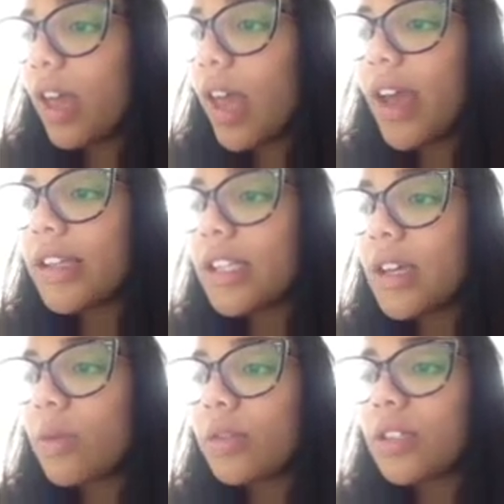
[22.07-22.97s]
x
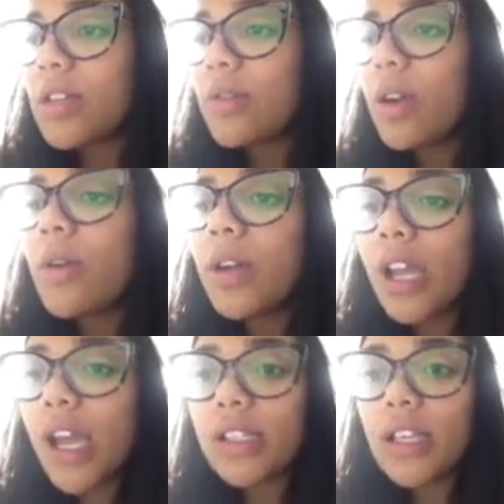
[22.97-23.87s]
equals 0
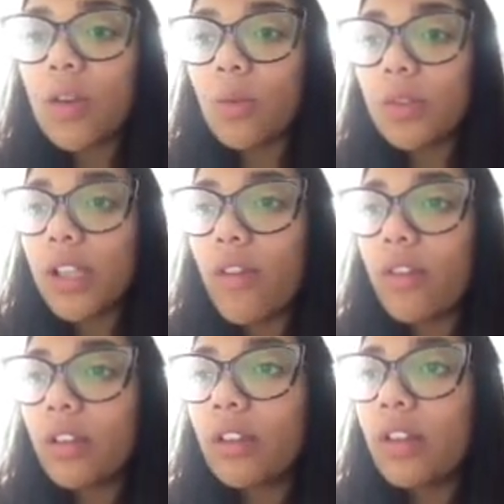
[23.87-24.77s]
and x equals
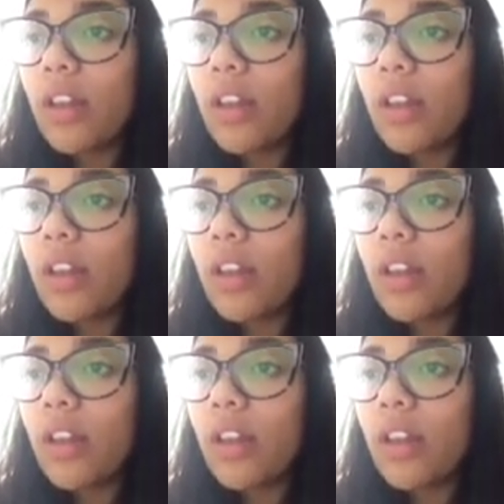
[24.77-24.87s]
7.